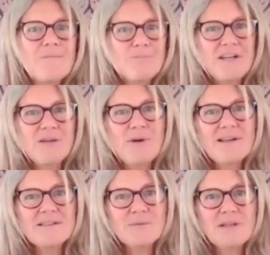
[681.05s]
many
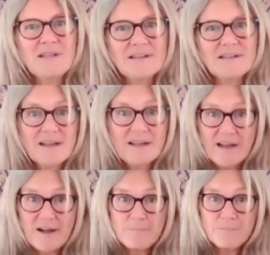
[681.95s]
ways that we can
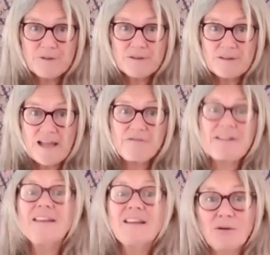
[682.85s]
have
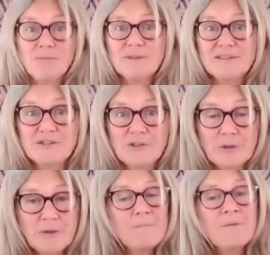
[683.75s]
income, you
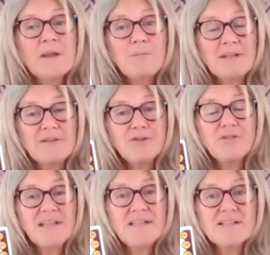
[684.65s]
know, but if you
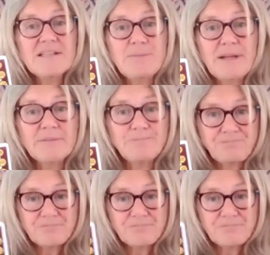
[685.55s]
need it to be,